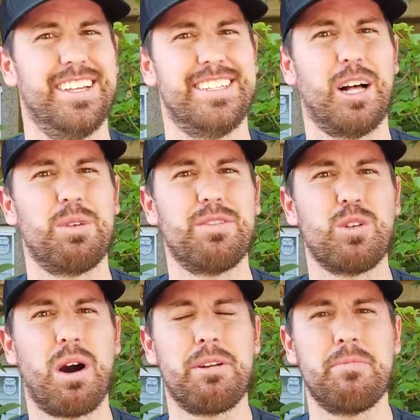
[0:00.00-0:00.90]
Tell me if
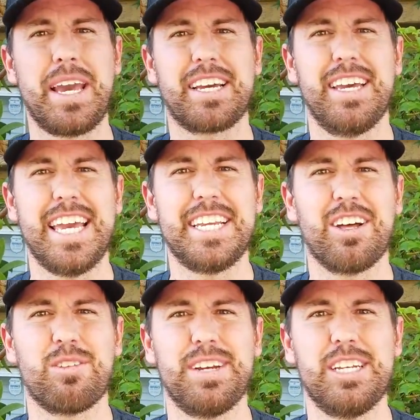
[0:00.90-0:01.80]
you want me to make any
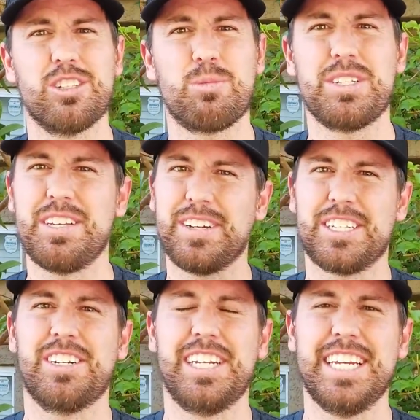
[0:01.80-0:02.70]
other videos specific
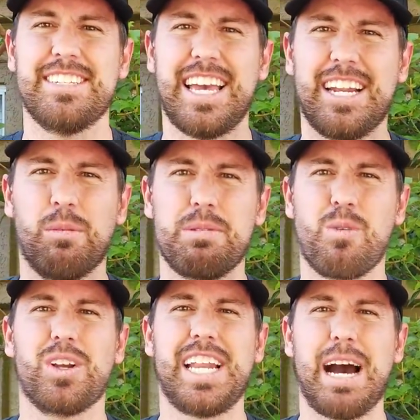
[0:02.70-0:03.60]
to your needs, and I'll be
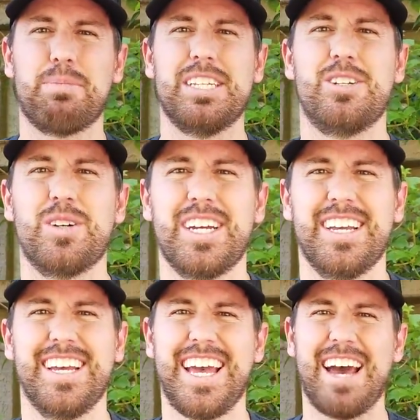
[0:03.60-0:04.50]
more than happy to do it.
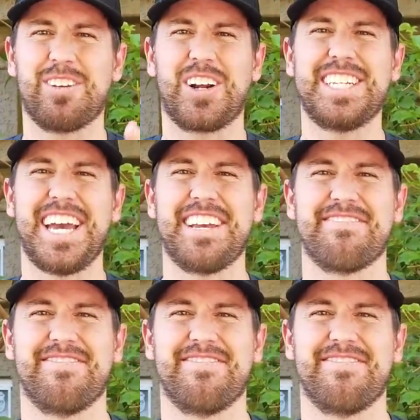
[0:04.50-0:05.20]
Have a great day.